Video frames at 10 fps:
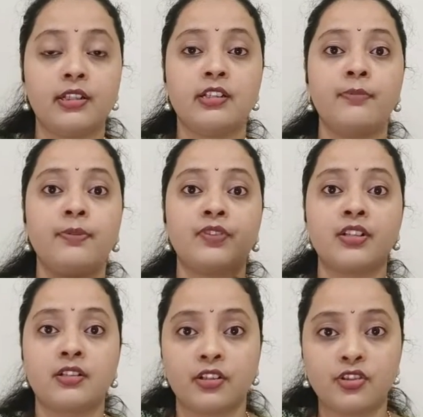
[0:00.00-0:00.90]
the shape of the
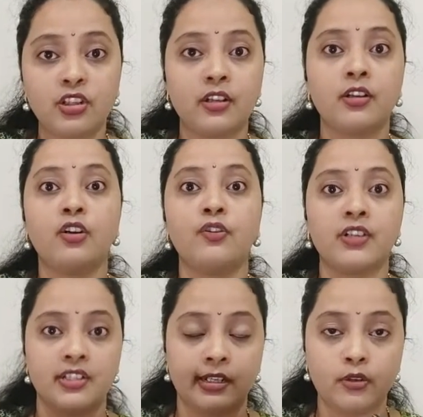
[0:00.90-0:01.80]
structure around
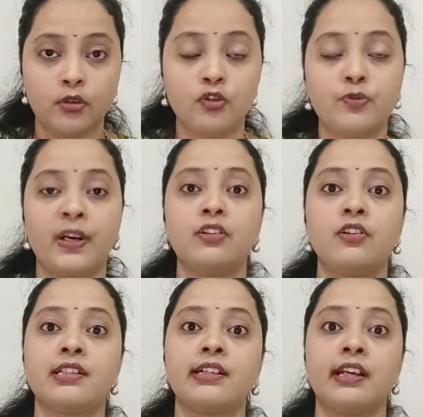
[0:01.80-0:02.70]
which that closed path
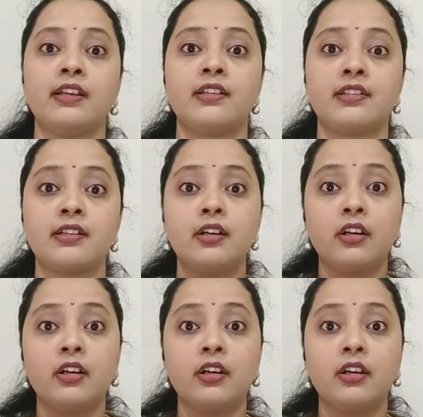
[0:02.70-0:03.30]
you're sitting is